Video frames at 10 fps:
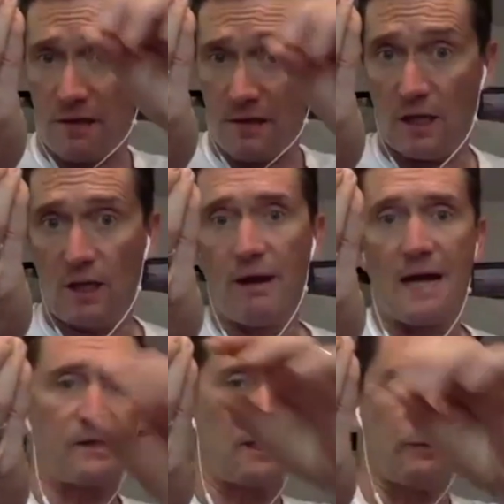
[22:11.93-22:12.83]
thing you're
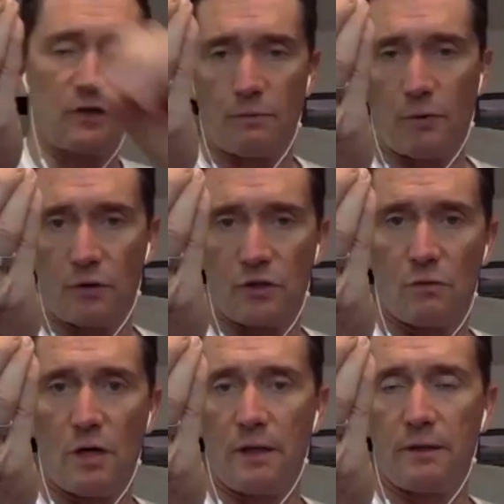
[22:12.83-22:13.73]
asking them to support you
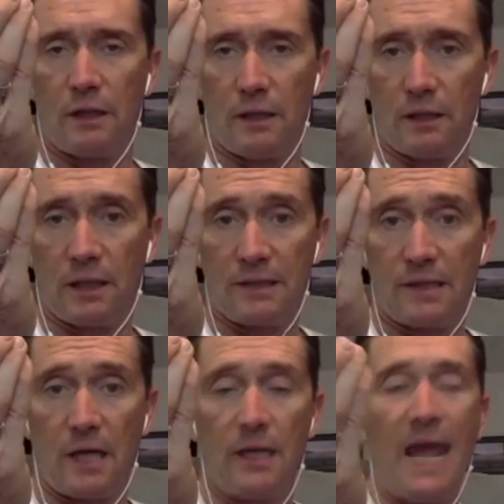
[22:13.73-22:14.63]
on gets
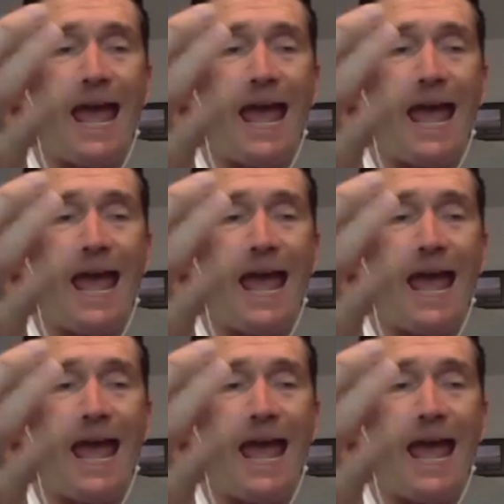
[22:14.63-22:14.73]
done,